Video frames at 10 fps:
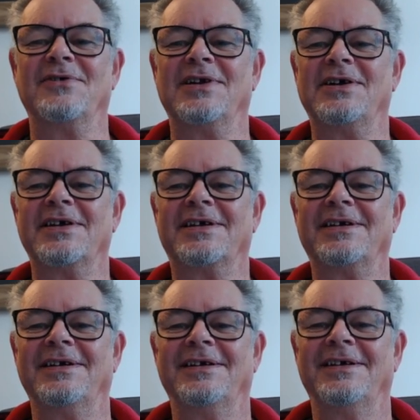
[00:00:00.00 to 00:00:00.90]
like,
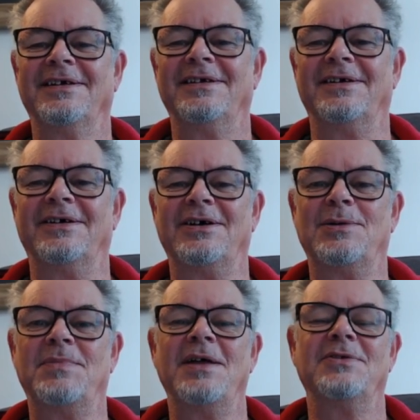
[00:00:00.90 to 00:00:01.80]

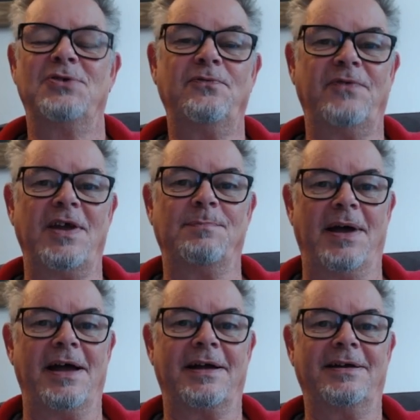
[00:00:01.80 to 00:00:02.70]
do
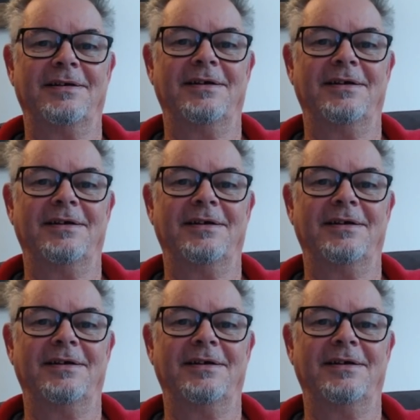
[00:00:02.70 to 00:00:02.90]
feedback.